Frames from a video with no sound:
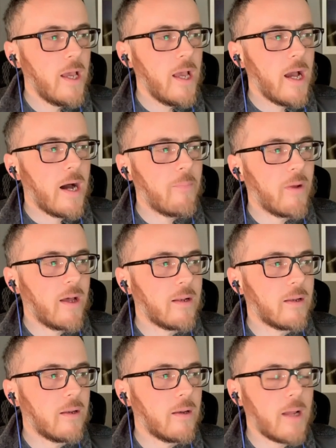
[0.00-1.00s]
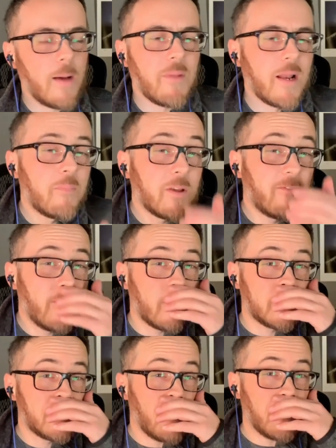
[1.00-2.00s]
I'm not, I'm not a big
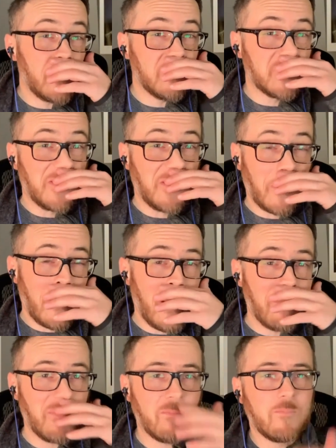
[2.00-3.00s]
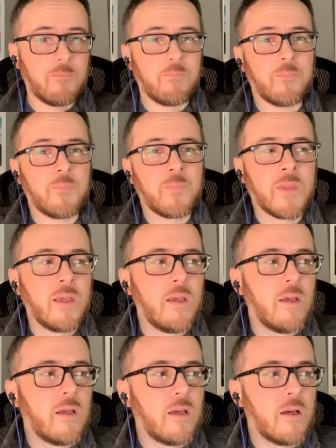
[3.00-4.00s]
Photoshop user. I'm,
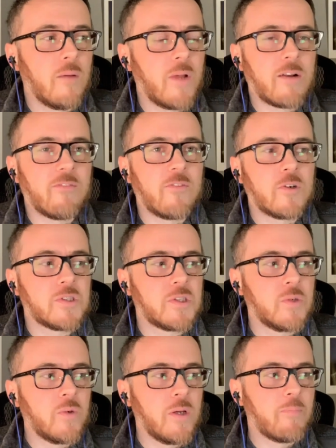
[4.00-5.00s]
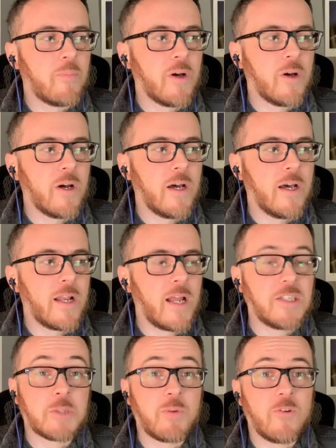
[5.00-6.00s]
I'm not averse to it, but I
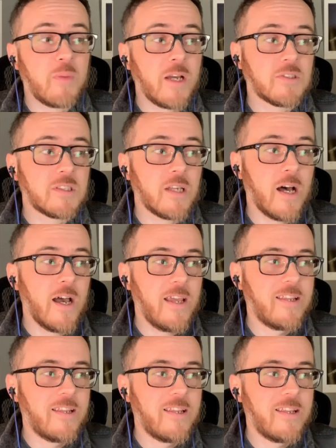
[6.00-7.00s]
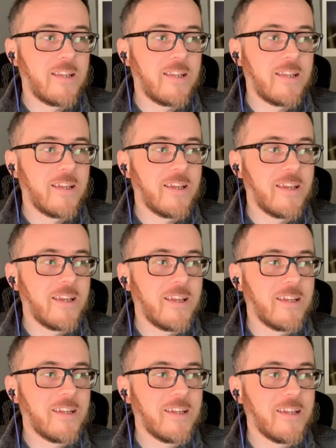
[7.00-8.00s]
just prefer to be outside
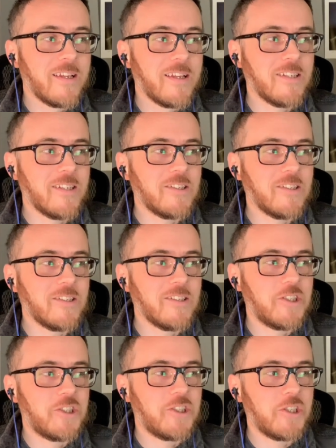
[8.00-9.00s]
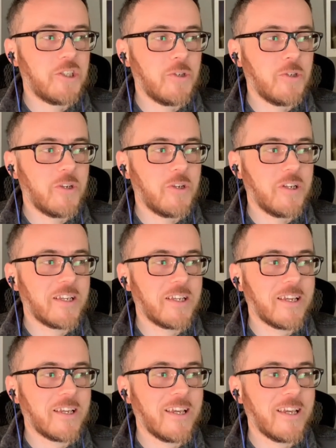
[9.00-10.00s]
and shooting.
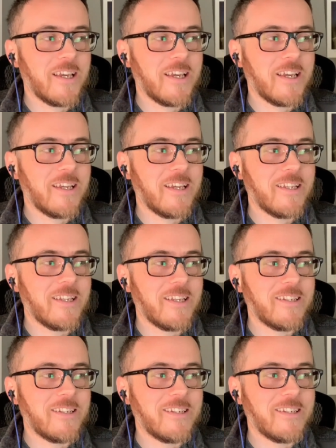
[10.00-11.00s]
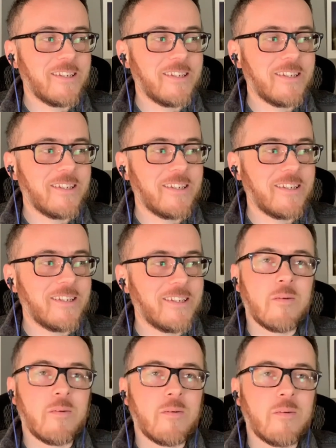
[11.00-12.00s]
And the more I can take
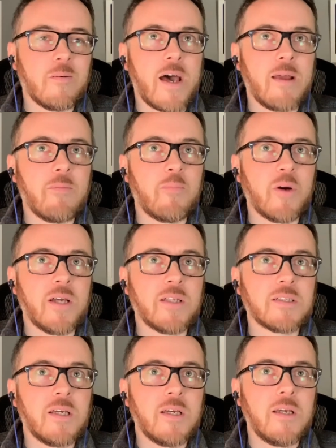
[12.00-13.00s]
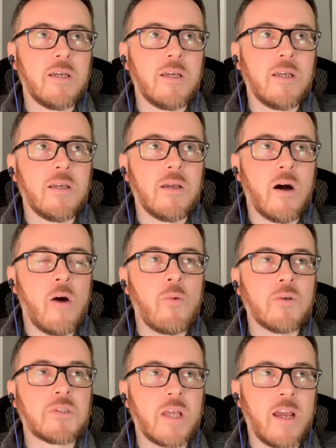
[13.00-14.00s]
care of in camera, the, the, the more
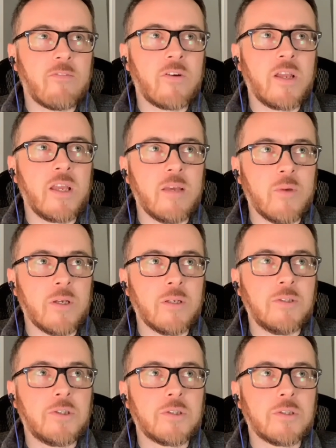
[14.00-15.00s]
I enjoy that. But